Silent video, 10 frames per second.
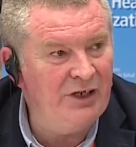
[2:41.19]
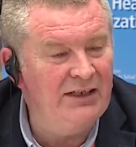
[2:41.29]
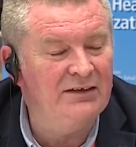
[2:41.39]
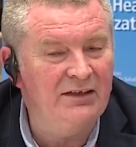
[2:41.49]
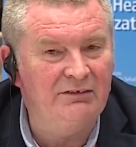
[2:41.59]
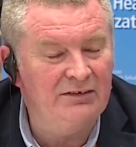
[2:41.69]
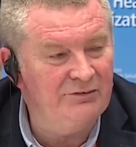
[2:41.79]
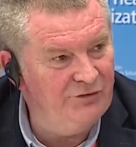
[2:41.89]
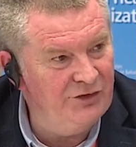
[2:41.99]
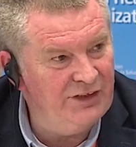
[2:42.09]
health care at the
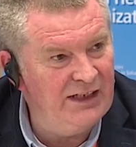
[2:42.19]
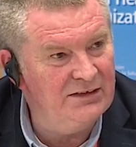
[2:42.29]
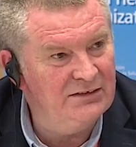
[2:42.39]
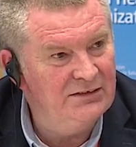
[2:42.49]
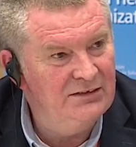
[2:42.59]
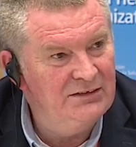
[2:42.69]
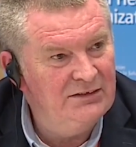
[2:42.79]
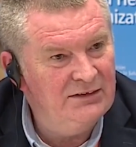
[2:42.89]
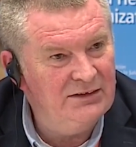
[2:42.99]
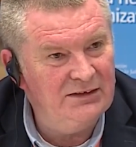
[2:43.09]
front end.
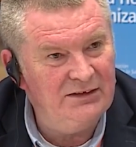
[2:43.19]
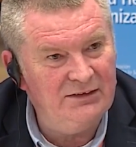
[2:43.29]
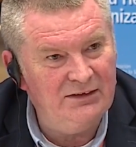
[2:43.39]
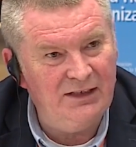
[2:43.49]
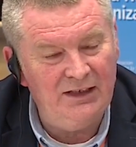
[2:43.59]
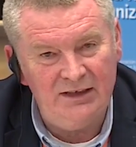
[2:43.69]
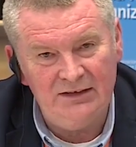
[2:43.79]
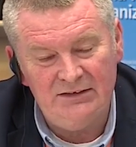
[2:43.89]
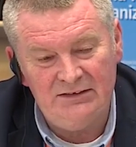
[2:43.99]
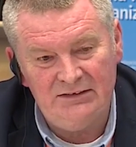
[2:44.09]

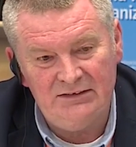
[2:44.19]
And